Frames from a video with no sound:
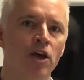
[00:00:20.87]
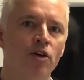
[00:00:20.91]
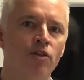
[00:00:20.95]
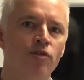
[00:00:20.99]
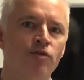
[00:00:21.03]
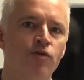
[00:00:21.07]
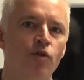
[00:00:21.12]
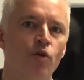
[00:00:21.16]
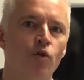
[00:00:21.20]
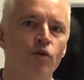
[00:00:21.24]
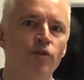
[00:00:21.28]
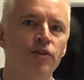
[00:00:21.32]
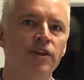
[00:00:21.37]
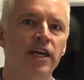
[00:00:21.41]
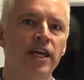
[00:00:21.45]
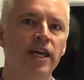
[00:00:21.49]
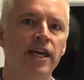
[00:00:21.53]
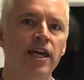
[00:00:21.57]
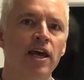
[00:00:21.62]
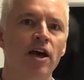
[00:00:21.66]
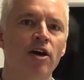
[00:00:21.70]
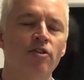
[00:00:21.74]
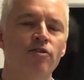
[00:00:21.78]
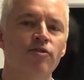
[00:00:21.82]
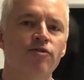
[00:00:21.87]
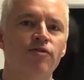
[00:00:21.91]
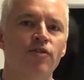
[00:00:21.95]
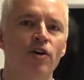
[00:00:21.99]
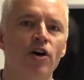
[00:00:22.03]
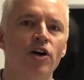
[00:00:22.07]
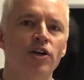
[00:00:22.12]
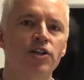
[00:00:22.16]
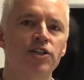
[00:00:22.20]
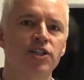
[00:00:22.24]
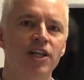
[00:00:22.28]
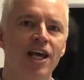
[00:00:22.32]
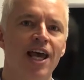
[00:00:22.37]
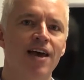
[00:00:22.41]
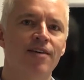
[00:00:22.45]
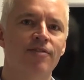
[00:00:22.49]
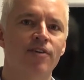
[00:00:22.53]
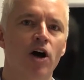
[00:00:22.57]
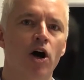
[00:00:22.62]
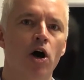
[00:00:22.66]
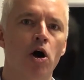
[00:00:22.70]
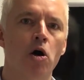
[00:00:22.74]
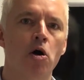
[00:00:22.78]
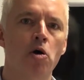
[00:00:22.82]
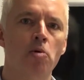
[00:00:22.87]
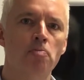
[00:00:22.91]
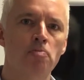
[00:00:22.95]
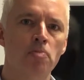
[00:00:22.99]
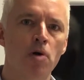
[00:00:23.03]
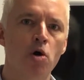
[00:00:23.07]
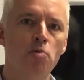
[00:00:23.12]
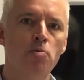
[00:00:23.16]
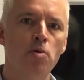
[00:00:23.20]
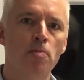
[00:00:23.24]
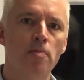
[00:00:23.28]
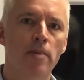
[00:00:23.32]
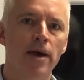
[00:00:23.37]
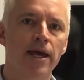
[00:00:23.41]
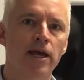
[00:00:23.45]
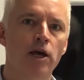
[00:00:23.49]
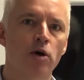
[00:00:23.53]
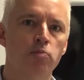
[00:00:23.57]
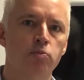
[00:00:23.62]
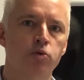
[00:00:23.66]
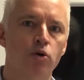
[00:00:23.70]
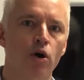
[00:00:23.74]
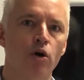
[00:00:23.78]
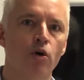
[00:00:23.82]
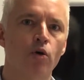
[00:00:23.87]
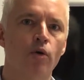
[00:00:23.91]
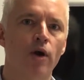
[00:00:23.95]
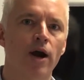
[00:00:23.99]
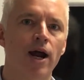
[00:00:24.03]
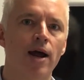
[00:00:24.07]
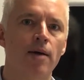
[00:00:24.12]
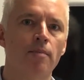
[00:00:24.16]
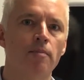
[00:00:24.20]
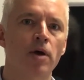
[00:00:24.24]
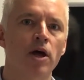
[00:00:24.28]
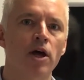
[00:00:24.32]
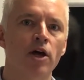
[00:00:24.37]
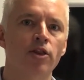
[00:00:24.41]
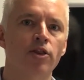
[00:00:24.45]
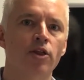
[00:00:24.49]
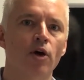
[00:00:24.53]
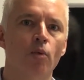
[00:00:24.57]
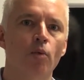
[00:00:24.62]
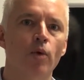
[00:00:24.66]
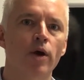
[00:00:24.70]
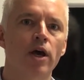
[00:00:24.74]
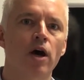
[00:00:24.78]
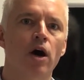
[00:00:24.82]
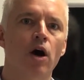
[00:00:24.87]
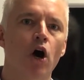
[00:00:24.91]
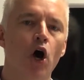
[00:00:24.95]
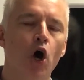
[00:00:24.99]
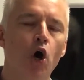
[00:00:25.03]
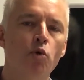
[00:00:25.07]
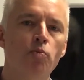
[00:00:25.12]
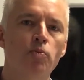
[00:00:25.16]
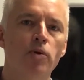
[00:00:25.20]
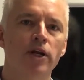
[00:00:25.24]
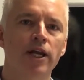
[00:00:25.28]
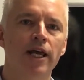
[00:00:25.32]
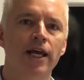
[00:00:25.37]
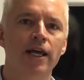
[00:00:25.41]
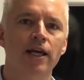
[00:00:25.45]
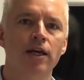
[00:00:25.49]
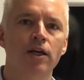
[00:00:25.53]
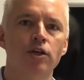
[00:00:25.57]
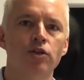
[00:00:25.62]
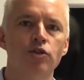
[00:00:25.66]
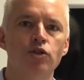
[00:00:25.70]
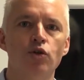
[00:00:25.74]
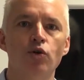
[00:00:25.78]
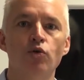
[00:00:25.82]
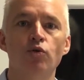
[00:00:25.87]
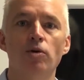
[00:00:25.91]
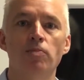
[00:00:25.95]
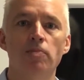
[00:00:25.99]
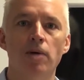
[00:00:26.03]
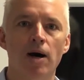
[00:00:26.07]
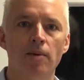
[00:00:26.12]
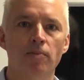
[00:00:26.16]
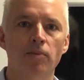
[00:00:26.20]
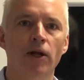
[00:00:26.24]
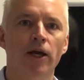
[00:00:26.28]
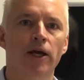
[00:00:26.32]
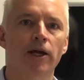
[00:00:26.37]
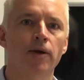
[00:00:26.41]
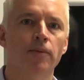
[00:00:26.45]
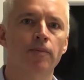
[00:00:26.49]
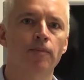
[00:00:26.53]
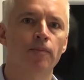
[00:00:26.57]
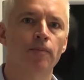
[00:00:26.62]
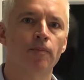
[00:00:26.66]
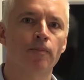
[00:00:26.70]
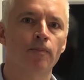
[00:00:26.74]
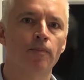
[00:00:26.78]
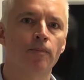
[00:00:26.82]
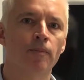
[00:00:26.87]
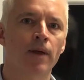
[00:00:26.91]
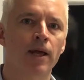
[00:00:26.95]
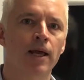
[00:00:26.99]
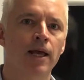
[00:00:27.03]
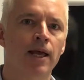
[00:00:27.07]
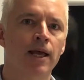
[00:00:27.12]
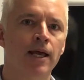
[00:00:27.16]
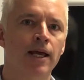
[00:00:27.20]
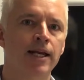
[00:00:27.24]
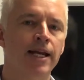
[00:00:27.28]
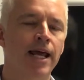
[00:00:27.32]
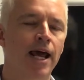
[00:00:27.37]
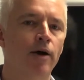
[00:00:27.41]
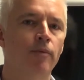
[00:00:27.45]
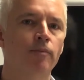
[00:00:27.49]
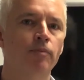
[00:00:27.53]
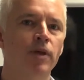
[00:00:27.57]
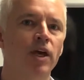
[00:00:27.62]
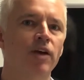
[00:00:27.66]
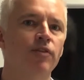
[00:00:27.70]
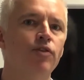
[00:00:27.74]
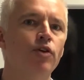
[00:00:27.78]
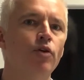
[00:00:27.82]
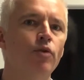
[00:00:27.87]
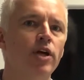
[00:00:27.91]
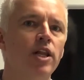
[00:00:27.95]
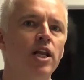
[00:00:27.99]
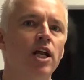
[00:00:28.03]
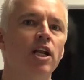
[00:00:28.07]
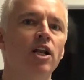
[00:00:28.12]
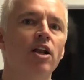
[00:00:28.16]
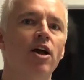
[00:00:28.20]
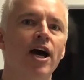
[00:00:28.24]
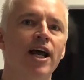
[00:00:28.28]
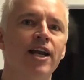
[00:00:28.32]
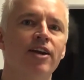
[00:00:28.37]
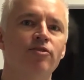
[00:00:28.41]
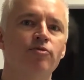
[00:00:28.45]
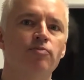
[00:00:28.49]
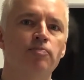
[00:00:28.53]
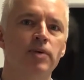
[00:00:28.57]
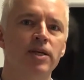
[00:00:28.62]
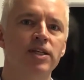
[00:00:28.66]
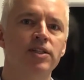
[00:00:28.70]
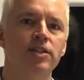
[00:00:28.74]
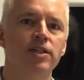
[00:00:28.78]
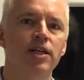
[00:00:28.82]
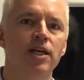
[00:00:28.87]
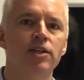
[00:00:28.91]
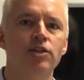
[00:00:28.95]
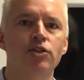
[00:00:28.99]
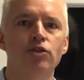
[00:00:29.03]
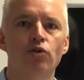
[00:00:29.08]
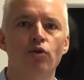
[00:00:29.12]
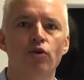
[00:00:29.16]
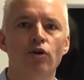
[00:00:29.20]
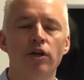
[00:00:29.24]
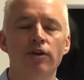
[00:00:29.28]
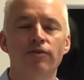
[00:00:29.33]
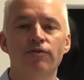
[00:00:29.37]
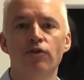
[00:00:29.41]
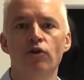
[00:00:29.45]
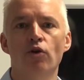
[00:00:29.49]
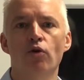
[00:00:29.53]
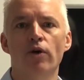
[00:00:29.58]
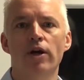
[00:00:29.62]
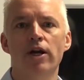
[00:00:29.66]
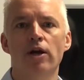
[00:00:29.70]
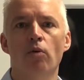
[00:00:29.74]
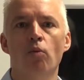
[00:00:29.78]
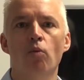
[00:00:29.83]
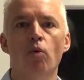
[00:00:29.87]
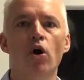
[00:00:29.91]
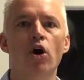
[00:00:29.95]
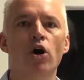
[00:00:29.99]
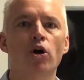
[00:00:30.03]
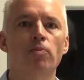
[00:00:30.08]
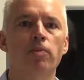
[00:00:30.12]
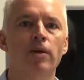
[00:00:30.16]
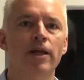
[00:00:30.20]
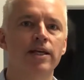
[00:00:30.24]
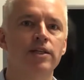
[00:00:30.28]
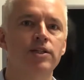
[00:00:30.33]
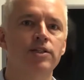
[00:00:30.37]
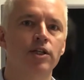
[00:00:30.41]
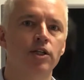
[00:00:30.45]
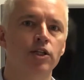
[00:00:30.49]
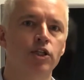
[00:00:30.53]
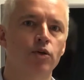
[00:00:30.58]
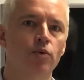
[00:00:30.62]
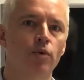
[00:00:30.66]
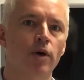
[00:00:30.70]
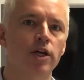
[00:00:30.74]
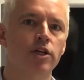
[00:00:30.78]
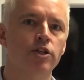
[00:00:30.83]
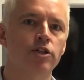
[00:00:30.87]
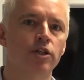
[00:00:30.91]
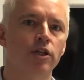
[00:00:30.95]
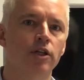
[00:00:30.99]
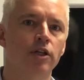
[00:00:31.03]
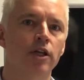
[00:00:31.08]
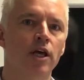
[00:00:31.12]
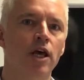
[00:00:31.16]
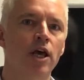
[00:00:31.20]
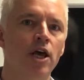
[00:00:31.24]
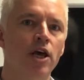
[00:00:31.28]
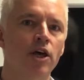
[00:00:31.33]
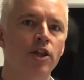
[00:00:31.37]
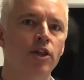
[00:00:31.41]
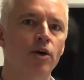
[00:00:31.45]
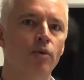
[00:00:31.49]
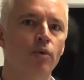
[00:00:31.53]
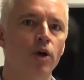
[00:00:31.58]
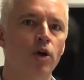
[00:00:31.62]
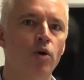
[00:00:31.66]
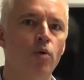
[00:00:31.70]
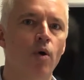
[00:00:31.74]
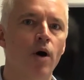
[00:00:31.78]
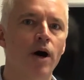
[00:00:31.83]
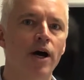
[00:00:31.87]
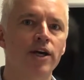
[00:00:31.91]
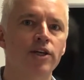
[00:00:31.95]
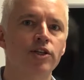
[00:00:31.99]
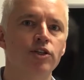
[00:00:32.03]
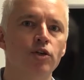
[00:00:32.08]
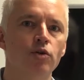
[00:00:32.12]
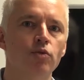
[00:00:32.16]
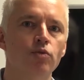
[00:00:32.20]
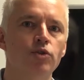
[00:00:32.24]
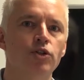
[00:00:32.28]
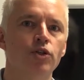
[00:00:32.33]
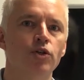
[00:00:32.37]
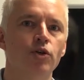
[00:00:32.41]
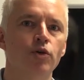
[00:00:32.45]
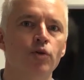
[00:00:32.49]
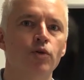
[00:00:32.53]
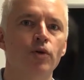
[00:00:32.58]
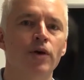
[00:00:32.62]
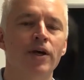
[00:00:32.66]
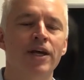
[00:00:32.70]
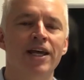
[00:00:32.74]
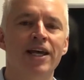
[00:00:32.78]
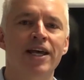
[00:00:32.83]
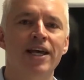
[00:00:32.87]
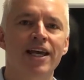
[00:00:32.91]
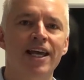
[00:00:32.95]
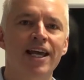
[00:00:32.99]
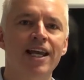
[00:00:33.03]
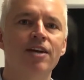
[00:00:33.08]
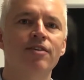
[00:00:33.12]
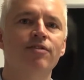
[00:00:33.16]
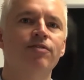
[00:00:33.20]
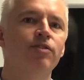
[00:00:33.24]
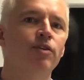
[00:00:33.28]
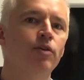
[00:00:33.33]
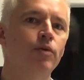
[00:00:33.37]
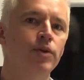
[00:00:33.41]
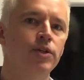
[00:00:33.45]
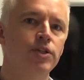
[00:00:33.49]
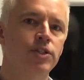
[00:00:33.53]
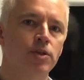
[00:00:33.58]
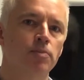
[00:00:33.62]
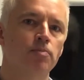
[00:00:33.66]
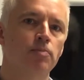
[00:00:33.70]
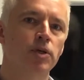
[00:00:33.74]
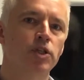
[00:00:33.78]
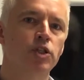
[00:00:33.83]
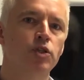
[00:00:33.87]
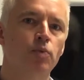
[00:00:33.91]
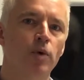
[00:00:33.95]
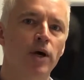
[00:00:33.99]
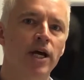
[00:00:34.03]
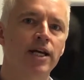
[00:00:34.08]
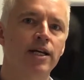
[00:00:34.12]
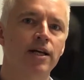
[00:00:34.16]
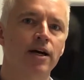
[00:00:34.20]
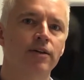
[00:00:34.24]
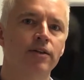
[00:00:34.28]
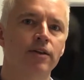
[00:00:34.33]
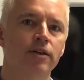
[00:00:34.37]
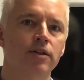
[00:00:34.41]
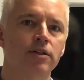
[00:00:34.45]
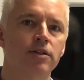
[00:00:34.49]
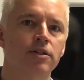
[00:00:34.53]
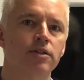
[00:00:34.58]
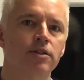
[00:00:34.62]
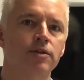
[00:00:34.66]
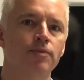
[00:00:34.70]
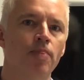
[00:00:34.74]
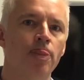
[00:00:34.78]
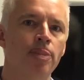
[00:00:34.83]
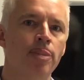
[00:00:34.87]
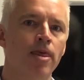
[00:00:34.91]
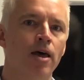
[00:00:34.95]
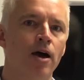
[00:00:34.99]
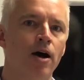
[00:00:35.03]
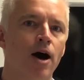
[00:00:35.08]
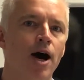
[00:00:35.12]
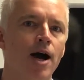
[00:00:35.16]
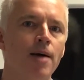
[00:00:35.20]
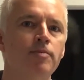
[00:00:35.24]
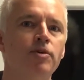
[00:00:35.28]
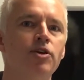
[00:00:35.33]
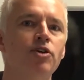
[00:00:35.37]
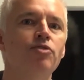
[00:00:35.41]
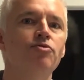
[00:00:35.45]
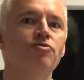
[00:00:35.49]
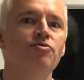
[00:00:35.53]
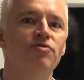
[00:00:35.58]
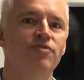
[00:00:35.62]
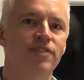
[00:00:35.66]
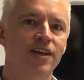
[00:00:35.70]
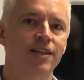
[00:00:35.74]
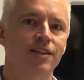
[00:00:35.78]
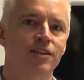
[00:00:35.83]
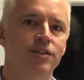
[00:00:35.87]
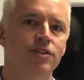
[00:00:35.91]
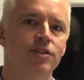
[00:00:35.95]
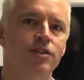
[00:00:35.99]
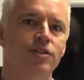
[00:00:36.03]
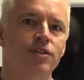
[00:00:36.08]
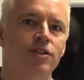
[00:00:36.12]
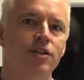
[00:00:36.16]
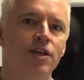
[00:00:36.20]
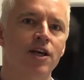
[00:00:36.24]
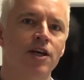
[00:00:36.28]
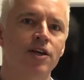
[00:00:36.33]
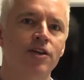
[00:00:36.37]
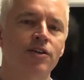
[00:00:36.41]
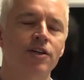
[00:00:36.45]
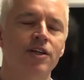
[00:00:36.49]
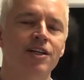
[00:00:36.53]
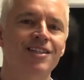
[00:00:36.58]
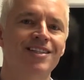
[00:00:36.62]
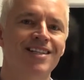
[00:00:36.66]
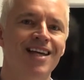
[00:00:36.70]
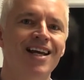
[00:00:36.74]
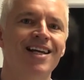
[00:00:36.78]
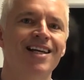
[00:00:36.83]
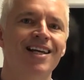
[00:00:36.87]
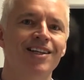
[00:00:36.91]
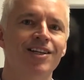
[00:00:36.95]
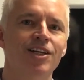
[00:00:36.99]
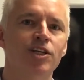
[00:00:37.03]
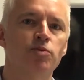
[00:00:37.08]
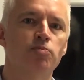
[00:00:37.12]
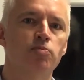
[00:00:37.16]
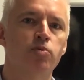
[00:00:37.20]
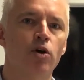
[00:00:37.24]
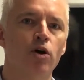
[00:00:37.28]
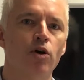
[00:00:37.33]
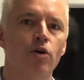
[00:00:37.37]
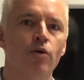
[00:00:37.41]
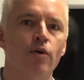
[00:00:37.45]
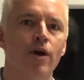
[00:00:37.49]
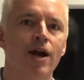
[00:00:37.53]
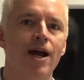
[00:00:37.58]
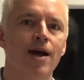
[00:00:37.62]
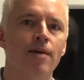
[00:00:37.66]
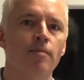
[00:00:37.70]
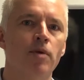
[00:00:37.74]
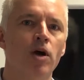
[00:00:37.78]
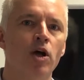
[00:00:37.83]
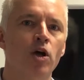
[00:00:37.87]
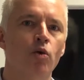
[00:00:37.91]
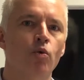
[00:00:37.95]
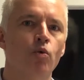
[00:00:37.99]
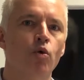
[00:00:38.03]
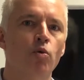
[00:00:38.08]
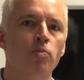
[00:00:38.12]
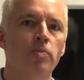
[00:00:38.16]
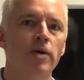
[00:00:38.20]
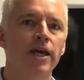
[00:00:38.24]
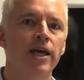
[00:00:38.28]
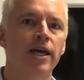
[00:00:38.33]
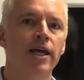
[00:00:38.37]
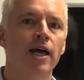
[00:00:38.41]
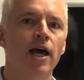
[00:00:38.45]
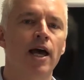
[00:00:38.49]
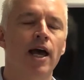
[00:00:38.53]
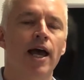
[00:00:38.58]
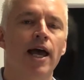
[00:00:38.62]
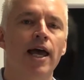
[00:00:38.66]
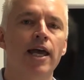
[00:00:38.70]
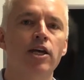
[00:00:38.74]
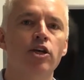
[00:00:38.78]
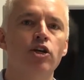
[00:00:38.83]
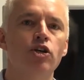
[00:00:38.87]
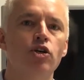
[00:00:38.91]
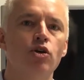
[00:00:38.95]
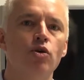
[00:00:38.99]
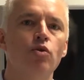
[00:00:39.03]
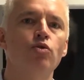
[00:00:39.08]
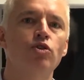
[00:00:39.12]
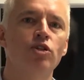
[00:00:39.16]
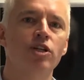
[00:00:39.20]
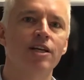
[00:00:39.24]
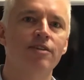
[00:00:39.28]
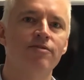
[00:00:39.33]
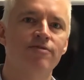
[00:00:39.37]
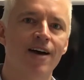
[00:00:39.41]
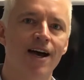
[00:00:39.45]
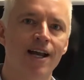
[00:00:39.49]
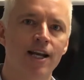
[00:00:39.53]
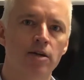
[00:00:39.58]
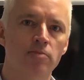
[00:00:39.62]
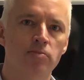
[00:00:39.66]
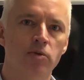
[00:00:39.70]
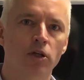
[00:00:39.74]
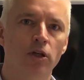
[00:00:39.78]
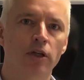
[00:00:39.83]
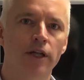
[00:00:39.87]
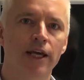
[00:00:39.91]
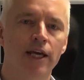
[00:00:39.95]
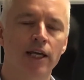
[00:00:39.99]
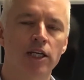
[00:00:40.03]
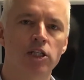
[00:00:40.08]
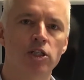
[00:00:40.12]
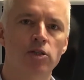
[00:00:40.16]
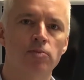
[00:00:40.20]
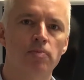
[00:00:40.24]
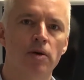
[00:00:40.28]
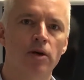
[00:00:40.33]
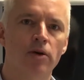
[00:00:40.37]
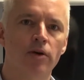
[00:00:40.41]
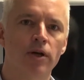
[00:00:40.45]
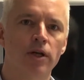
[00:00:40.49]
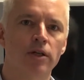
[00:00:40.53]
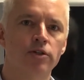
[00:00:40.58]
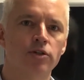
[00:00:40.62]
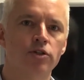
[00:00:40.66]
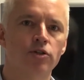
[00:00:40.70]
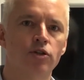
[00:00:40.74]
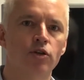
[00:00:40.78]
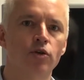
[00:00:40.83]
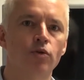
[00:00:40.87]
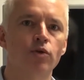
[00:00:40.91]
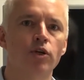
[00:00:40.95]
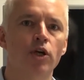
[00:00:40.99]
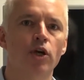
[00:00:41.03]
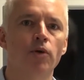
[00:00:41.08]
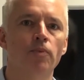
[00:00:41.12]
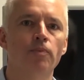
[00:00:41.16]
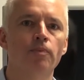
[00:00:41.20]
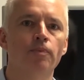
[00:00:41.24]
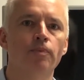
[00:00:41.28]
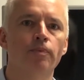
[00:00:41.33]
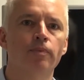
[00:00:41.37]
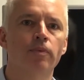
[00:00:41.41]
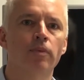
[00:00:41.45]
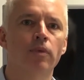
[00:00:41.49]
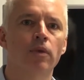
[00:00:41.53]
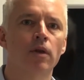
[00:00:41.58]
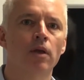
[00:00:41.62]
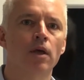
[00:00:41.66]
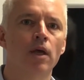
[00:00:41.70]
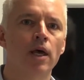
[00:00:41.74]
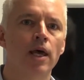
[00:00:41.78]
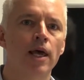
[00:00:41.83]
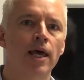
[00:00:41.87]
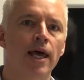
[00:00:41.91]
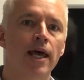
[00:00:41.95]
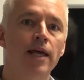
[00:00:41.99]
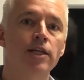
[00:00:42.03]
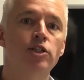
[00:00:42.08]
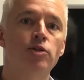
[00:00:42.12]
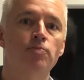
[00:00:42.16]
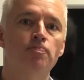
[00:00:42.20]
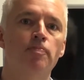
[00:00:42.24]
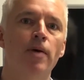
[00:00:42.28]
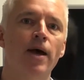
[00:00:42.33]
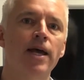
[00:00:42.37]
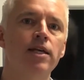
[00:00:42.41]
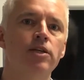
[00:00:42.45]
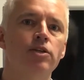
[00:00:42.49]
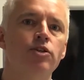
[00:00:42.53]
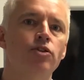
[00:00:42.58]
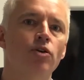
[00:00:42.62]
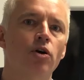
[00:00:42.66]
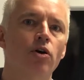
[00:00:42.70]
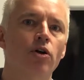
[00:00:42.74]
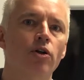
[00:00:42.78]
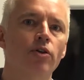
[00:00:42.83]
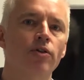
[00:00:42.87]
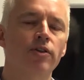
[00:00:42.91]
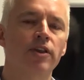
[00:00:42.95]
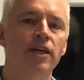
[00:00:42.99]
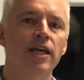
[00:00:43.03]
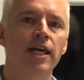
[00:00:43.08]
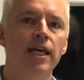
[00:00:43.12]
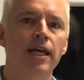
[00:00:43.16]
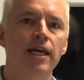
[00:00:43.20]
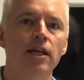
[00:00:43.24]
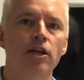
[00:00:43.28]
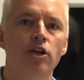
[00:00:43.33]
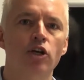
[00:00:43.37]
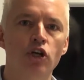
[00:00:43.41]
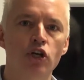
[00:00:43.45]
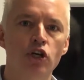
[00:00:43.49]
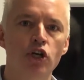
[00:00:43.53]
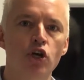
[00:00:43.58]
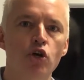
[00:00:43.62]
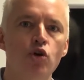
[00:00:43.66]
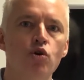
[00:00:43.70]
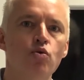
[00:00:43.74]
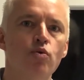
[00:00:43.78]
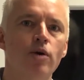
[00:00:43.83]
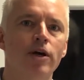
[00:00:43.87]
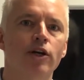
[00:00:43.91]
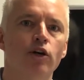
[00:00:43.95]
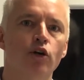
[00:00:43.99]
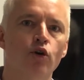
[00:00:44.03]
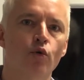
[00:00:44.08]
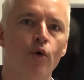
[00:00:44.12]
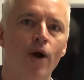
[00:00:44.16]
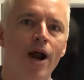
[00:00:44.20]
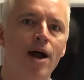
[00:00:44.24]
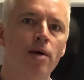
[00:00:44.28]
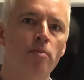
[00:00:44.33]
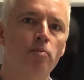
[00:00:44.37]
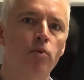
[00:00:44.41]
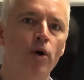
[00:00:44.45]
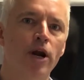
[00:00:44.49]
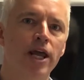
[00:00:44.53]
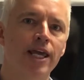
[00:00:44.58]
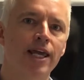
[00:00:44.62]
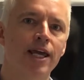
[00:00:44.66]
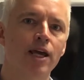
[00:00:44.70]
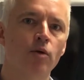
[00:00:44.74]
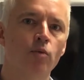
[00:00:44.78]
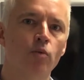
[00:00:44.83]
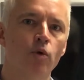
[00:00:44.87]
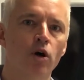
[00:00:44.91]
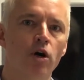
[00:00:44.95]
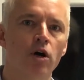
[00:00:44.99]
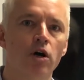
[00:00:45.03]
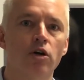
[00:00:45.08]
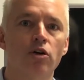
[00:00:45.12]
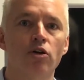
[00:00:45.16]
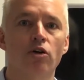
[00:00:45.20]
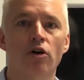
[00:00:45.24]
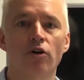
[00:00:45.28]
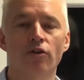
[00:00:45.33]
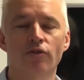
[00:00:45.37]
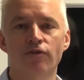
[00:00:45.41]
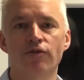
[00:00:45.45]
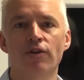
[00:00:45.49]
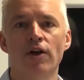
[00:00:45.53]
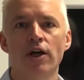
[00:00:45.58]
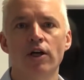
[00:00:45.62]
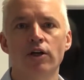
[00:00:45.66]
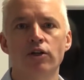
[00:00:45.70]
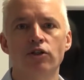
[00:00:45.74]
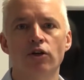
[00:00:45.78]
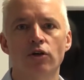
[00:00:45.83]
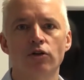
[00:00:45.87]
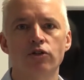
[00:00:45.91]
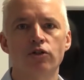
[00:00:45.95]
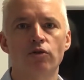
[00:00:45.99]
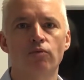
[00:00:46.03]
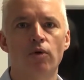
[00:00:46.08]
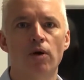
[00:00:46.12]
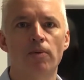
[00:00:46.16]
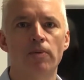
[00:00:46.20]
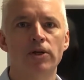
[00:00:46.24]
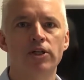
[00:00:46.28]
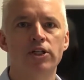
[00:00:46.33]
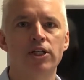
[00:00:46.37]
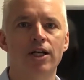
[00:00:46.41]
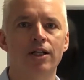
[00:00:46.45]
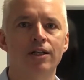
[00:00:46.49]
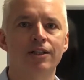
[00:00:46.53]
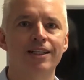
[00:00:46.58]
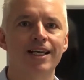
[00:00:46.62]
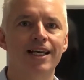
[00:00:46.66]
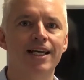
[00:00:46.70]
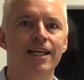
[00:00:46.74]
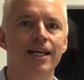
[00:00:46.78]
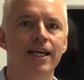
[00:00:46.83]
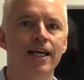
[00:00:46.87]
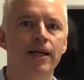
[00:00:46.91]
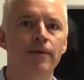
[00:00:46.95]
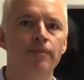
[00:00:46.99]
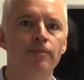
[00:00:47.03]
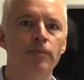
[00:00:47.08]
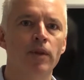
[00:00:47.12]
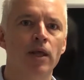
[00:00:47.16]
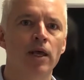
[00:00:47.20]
for the first ever Moment Maker program that we are opening to the public. Now, if you're in a line of business or if you're in a workplace situation that requires you to influence and persuade others, I'm convinced that attending this program will be a hugely valuable experience to you. It's based on the new and groundbreaking work of Dr. Robert Cialdini